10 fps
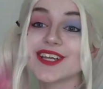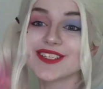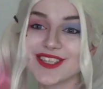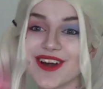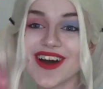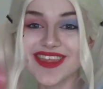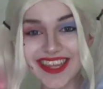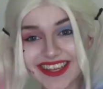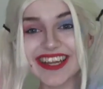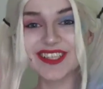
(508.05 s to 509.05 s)
So
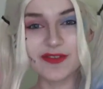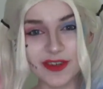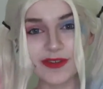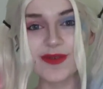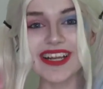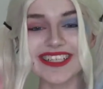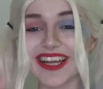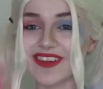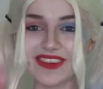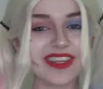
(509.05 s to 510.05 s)
thank you guys so much for watching.
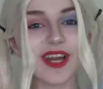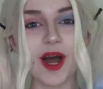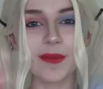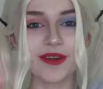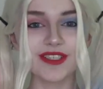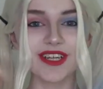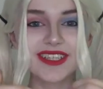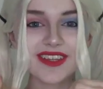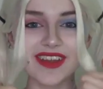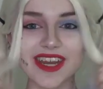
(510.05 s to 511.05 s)
I really hope you
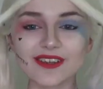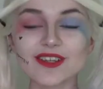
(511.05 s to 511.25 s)
enjoyed the video.